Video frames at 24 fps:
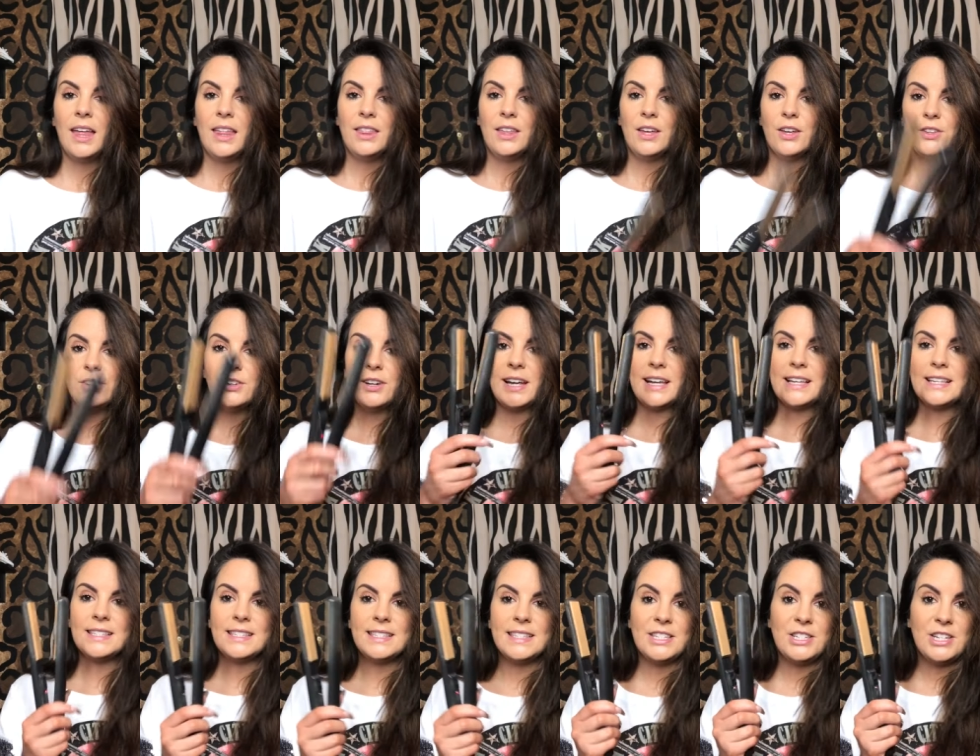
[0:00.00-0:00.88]
The other
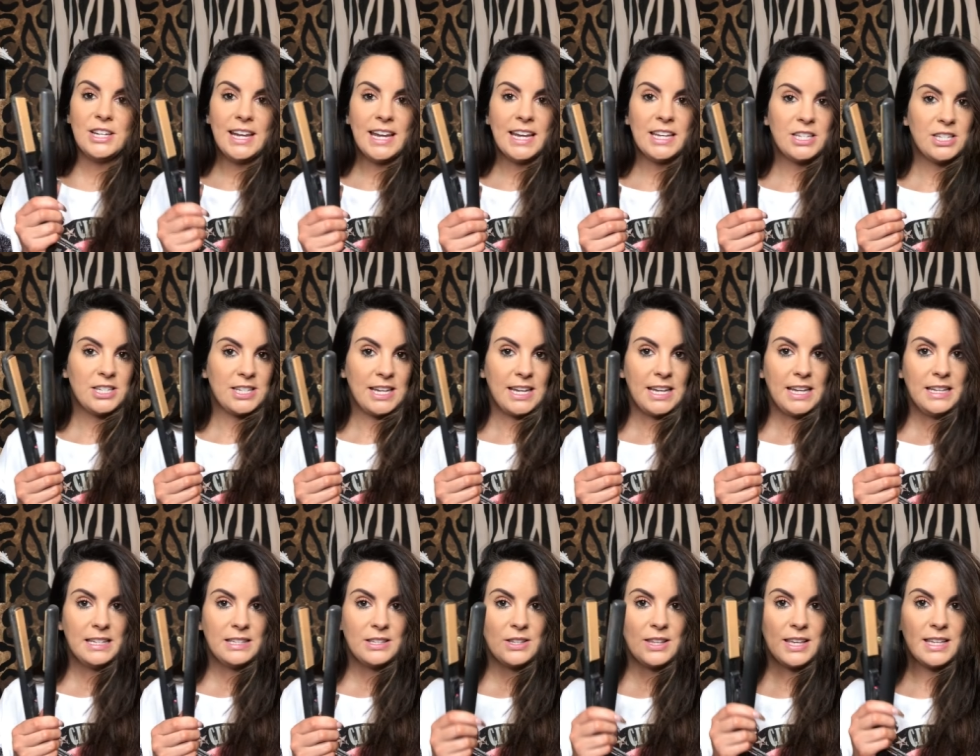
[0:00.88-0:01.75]
is the
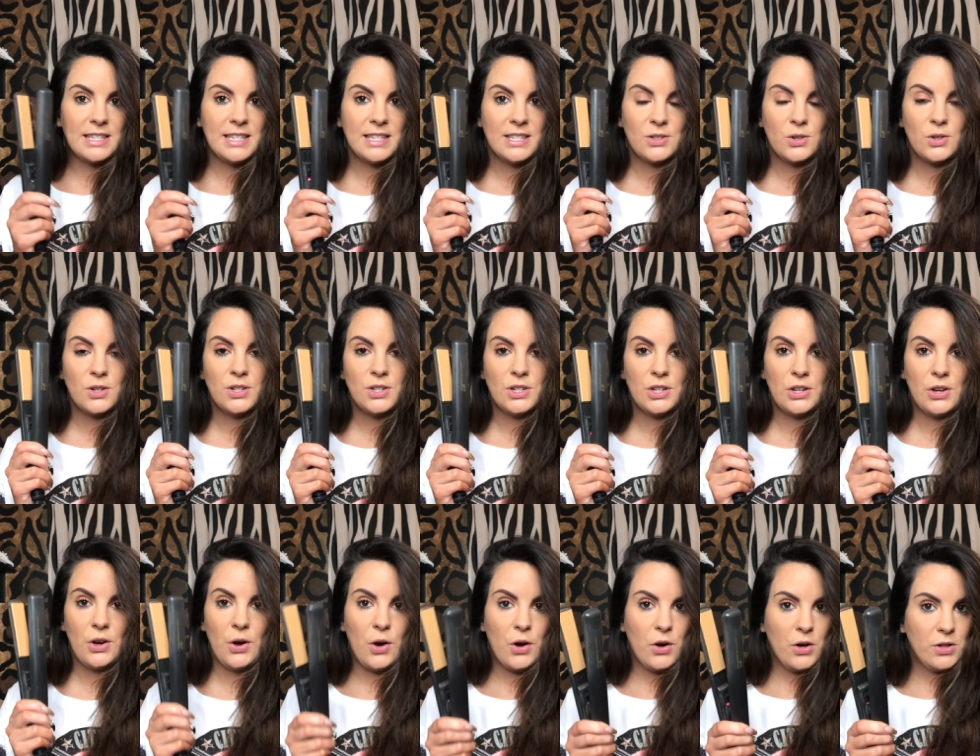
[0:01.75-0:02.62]
GHD, so this is going to
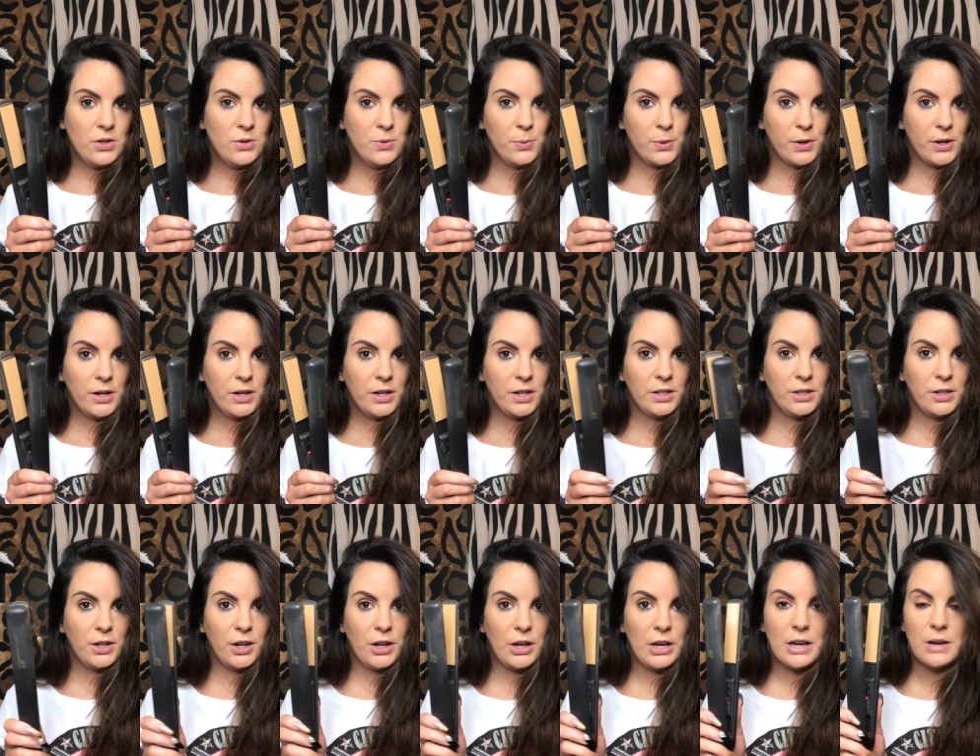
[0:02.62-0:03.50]
do all the work.
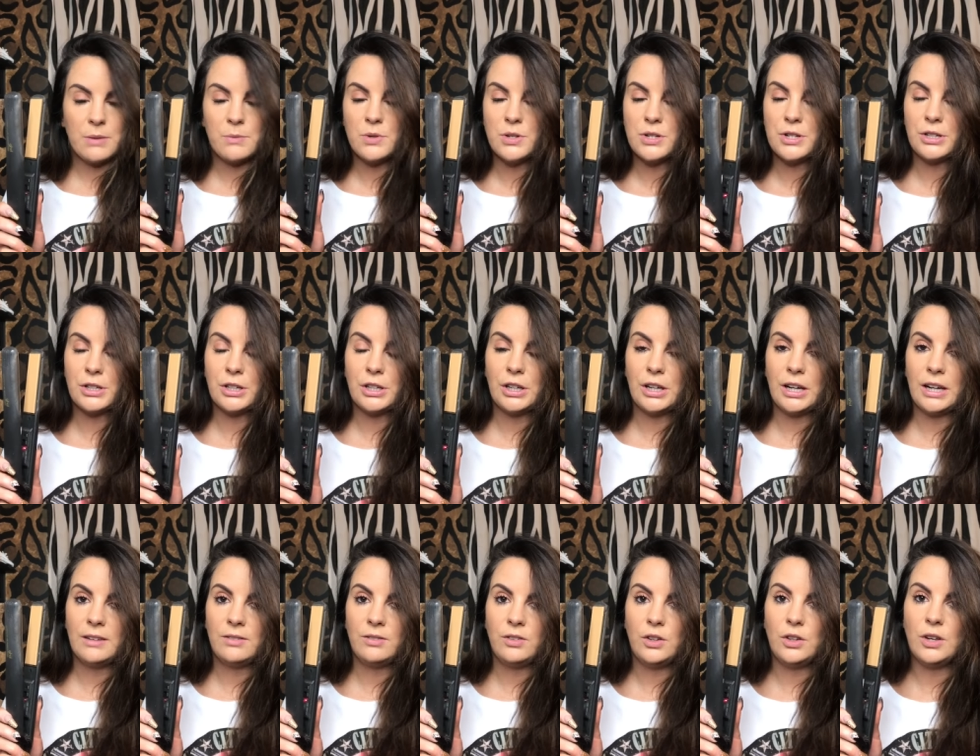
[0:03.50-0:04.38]
Now I'm sure
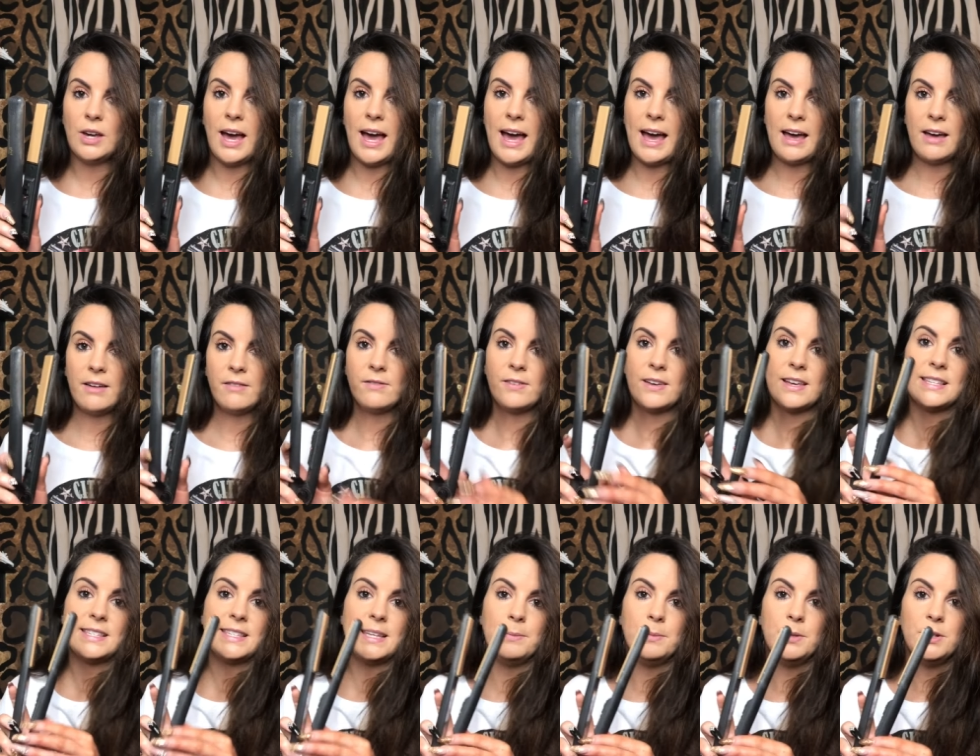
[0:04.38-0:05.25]
if you have
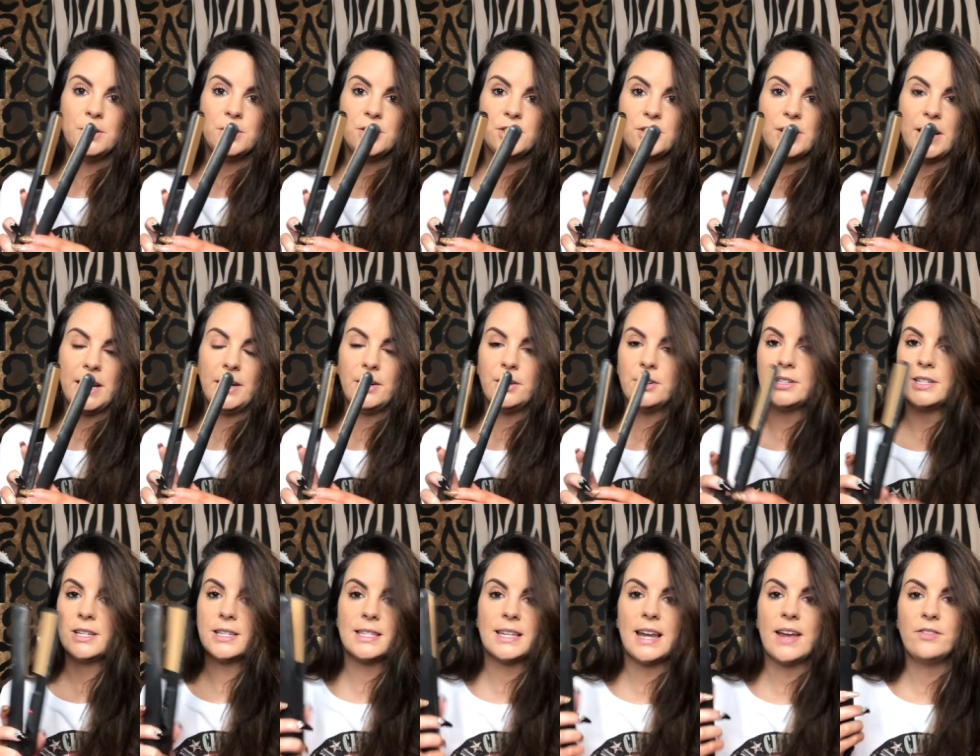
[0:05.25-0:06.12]
a similar straightener,
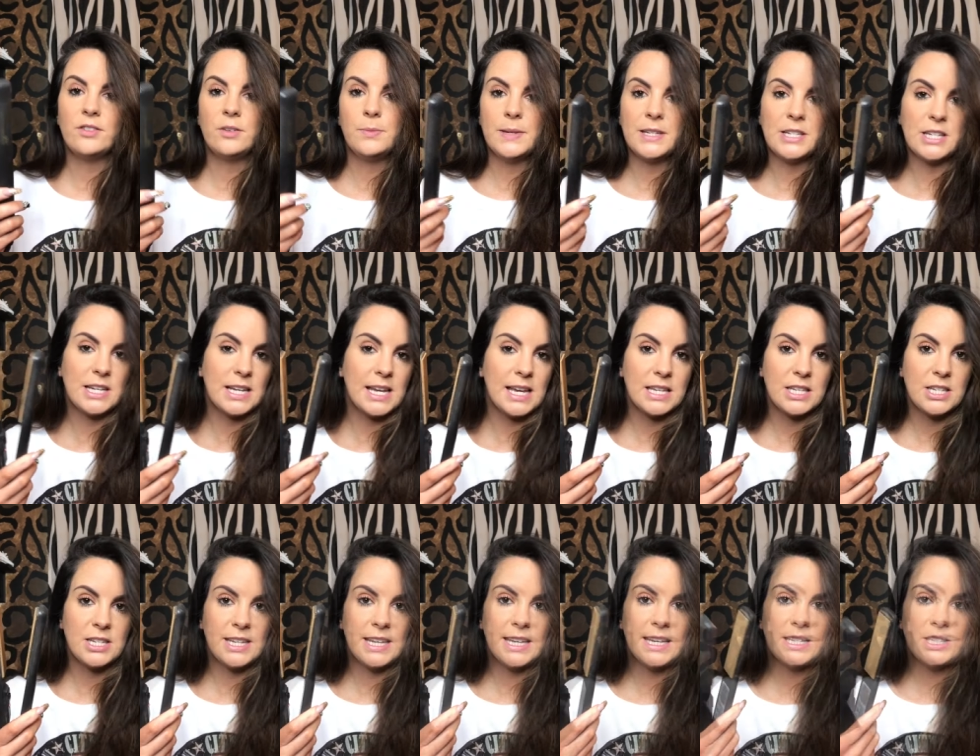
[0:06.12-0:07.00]
it doesn't have to be
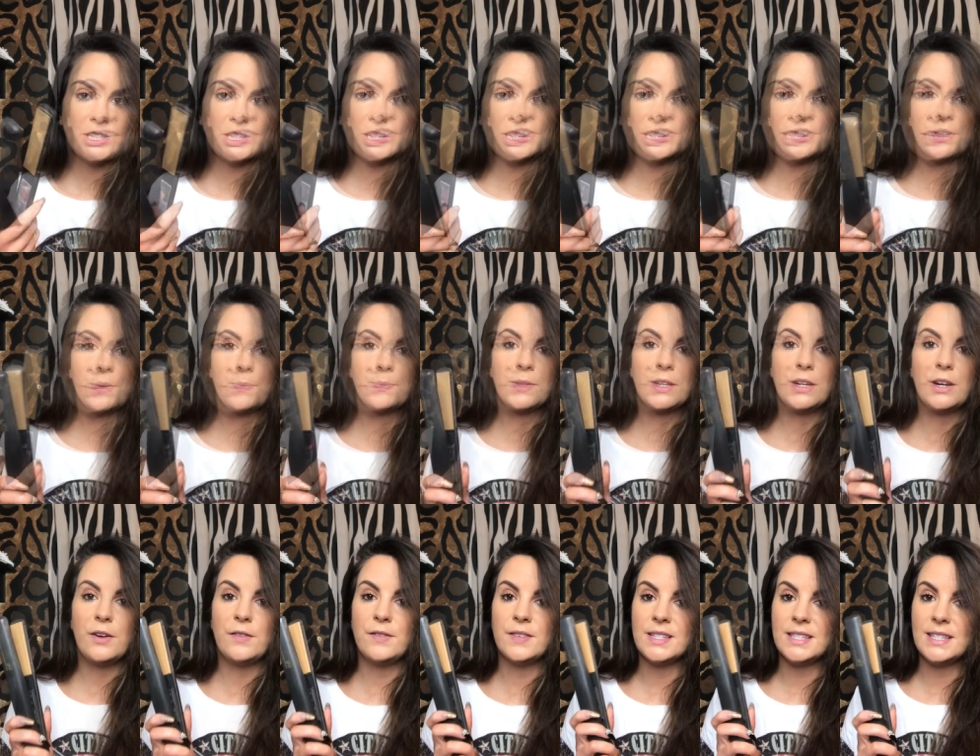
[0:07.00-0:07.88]
GHDs, just something
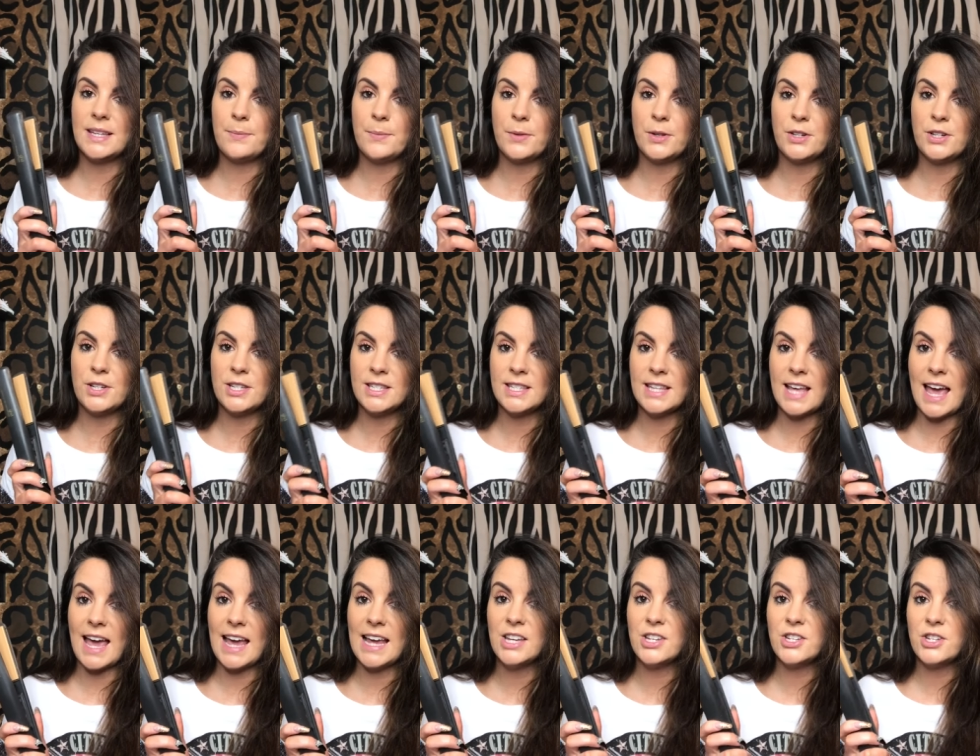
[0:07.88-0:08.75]
of a similar
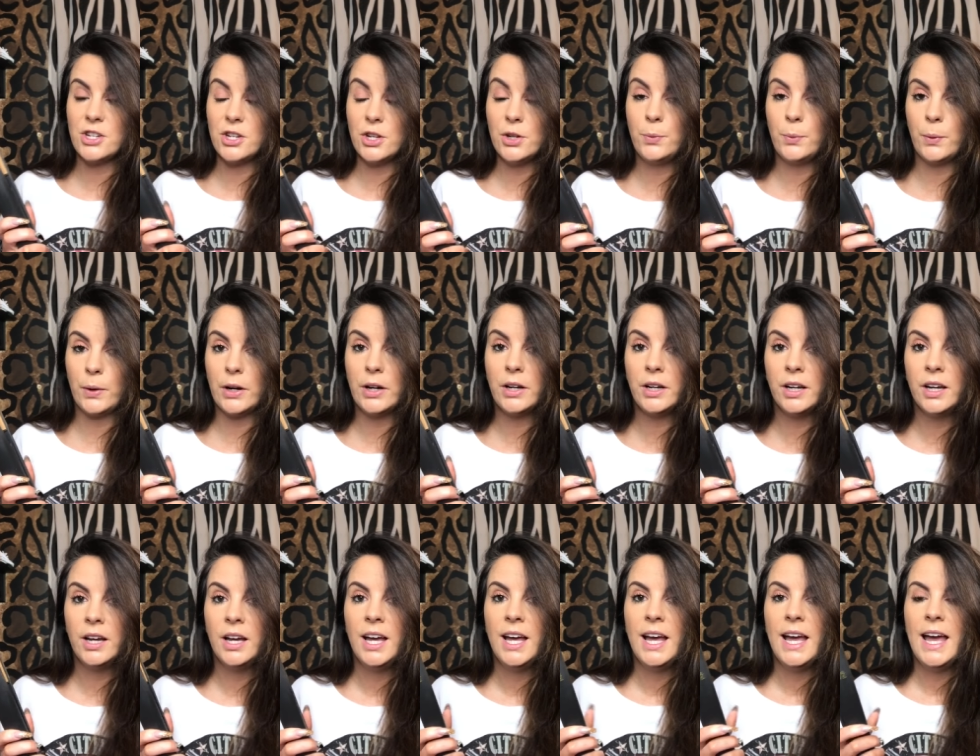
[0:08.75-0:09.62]
size should work.